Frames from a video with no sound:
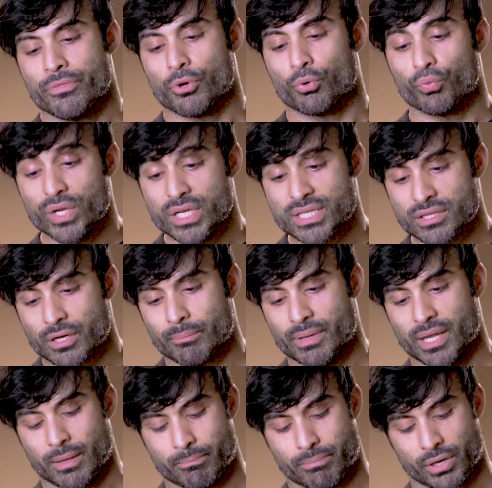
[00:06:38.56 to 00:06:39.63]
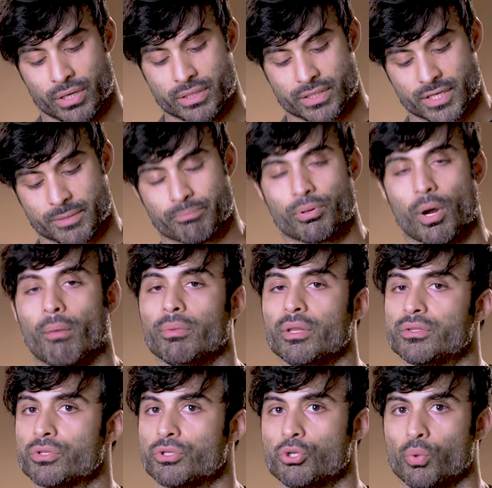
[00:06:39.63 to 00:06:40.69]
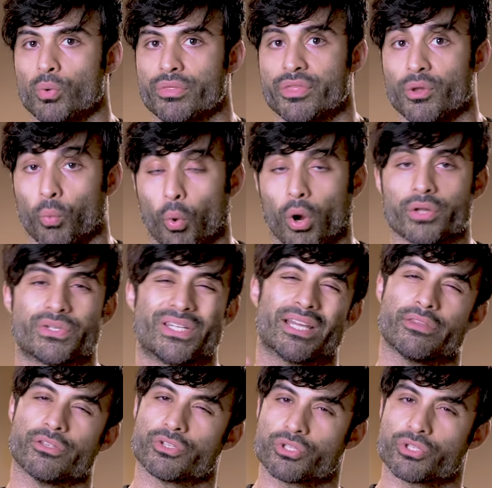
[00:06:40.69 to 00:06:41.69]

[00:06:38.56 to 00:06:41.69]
The reason they're being burnt is probably to do with the watering and the